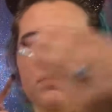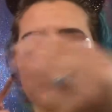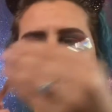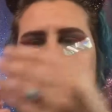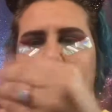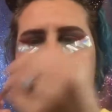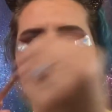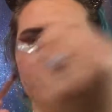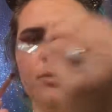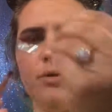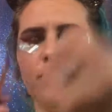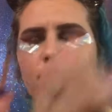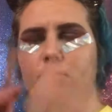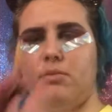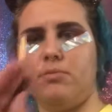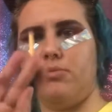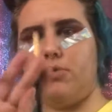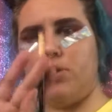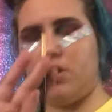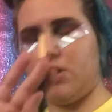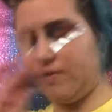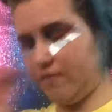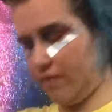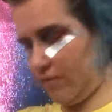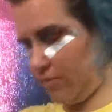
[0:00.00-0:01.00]
tapered
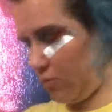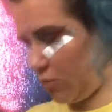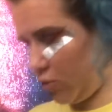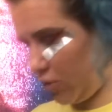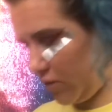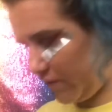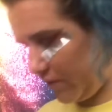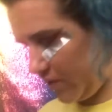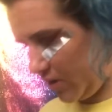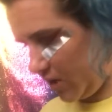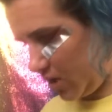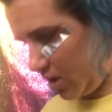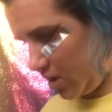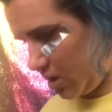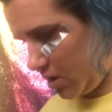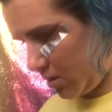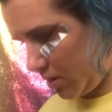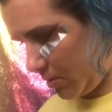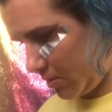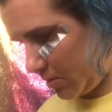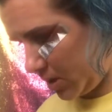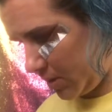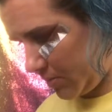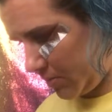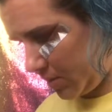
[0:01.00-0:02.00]
brush from Morphe.
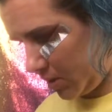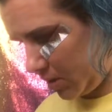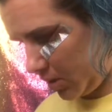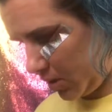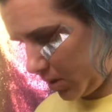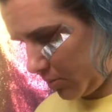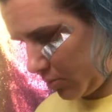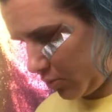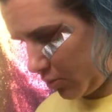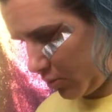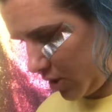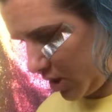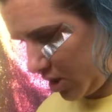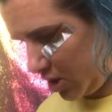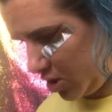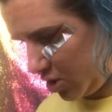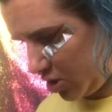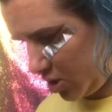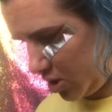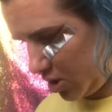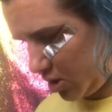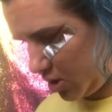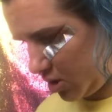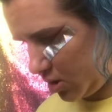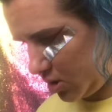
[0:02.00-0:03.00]
I'm going to dip into
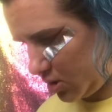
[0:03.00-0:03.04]
Liberation.